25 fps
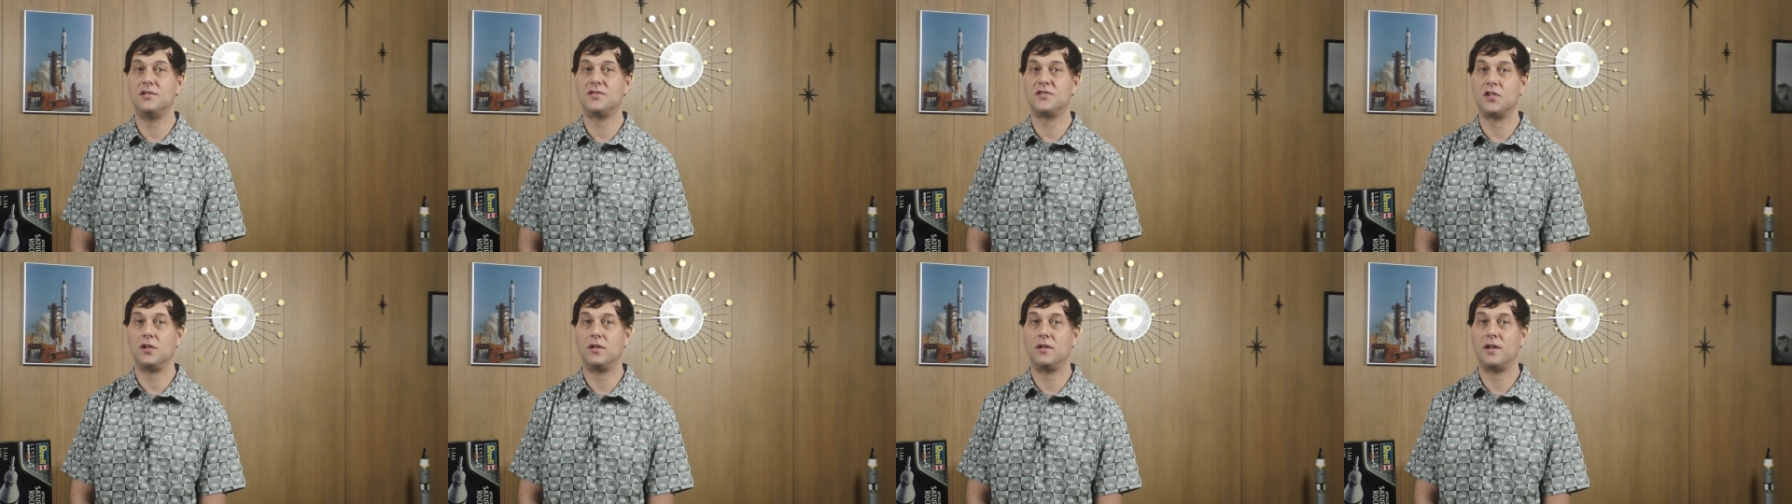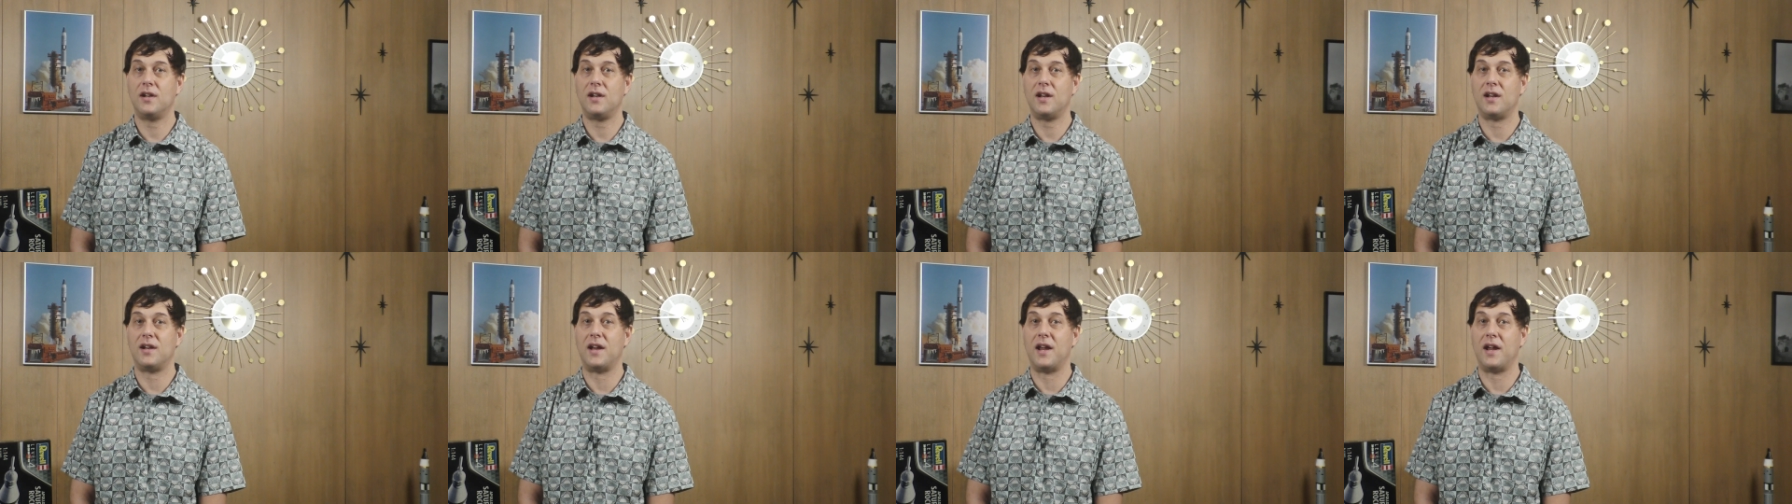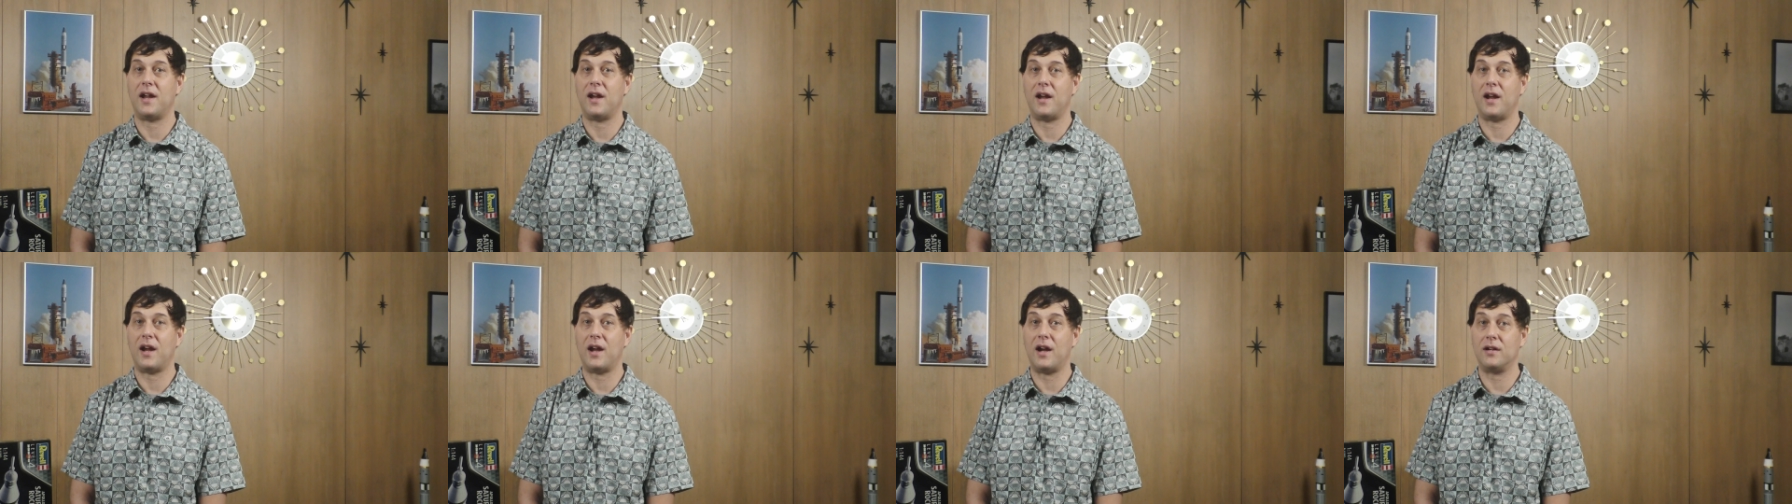Cernan and
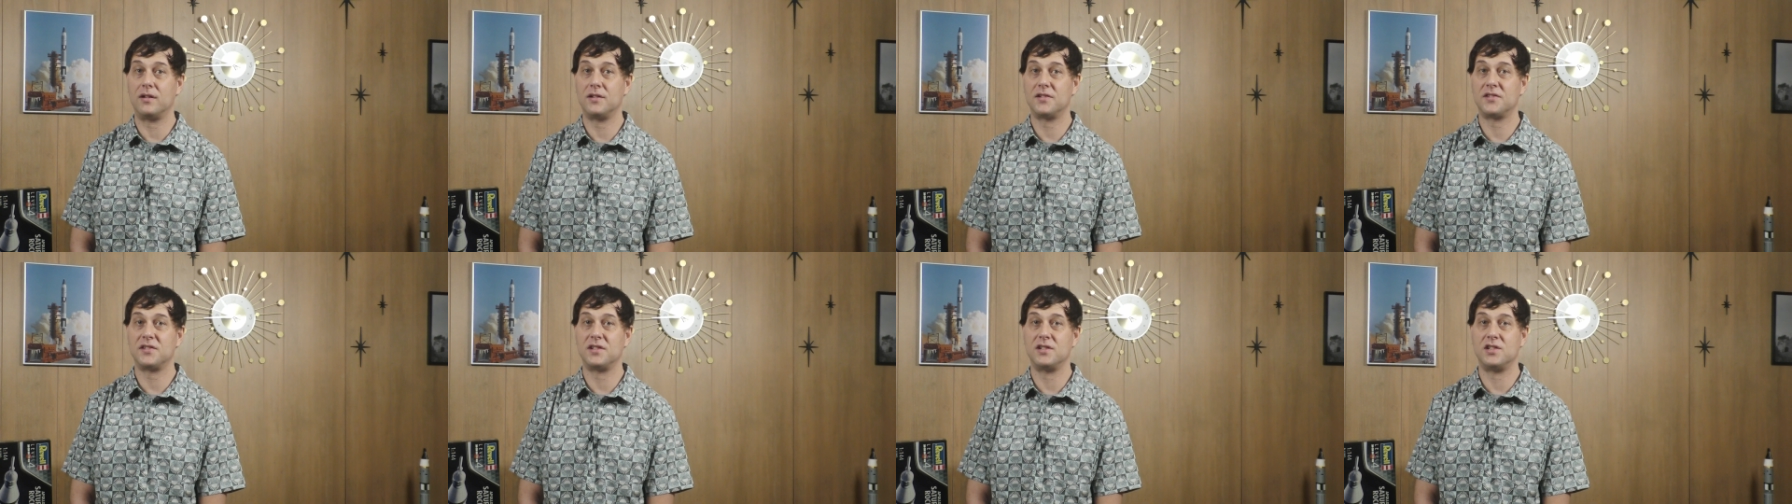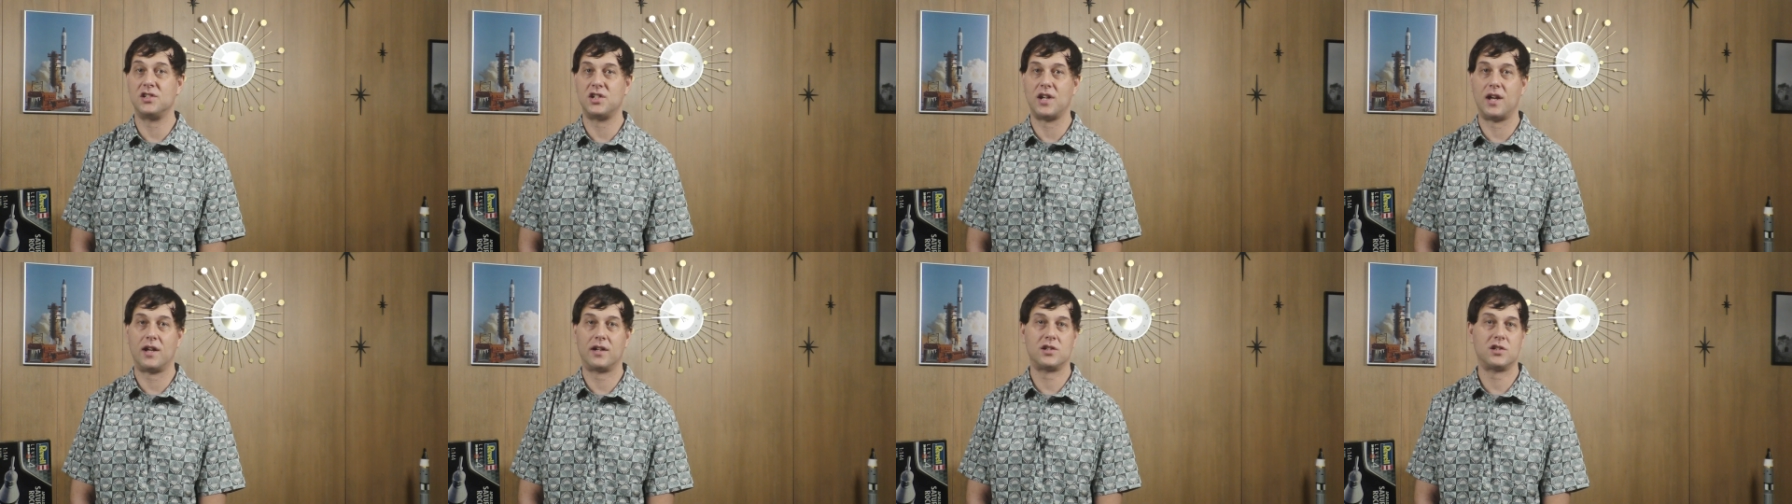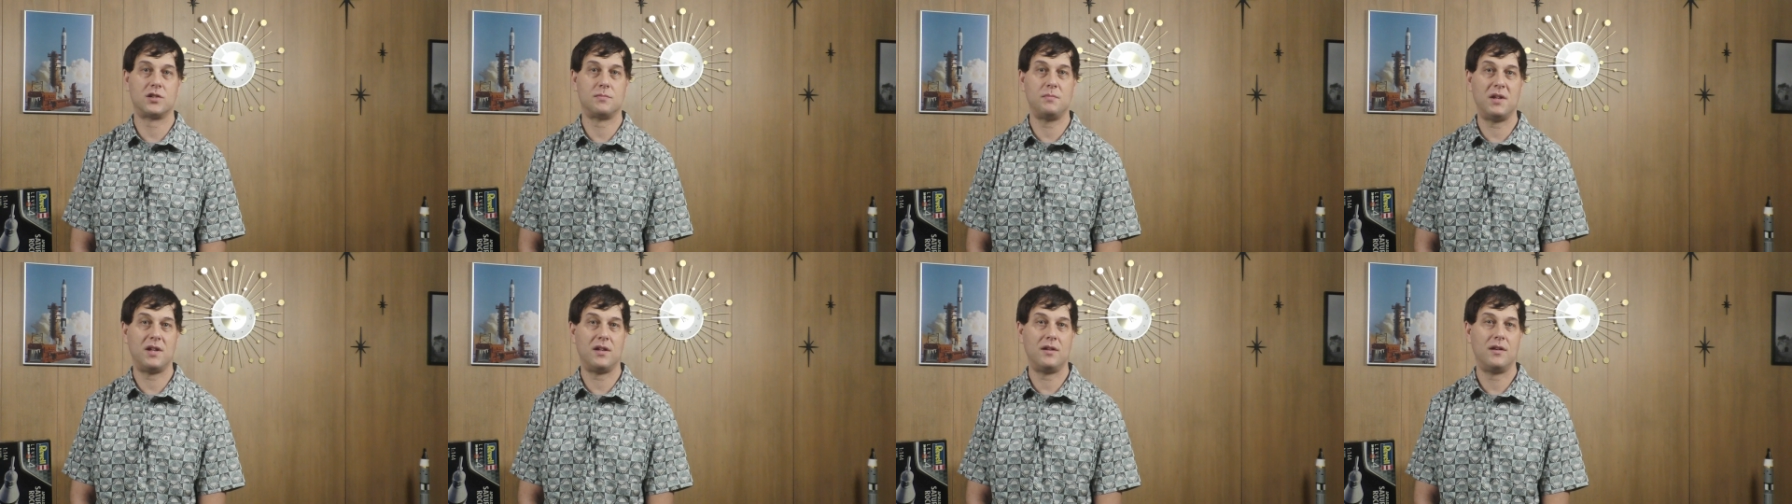Harrison Jack
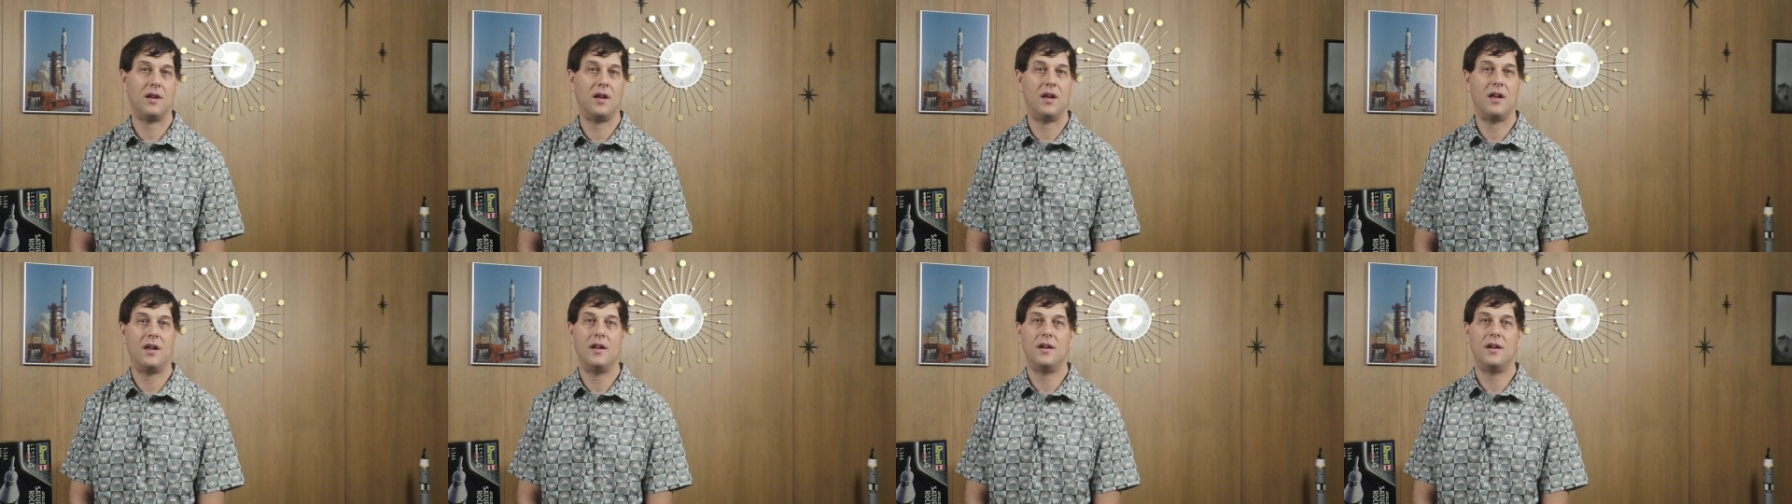Schmitt,